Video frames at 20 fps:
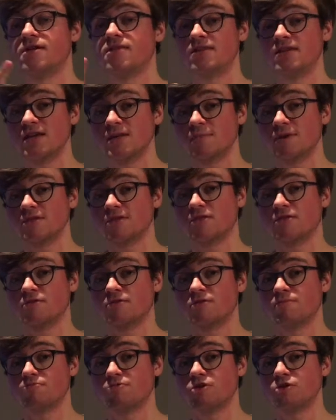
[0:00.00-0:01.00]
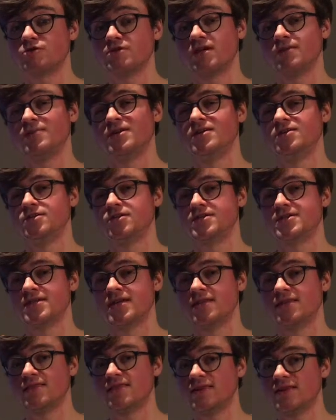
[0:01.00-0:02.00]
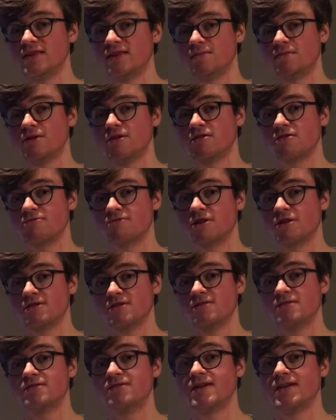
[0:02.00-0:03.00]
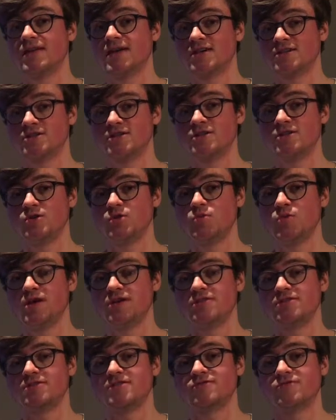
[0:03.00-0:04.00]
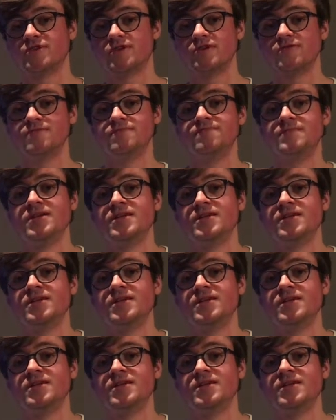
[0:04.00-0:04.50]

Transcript: Think about the third pro tip, just a little bit of throttle can actually do wonders for you.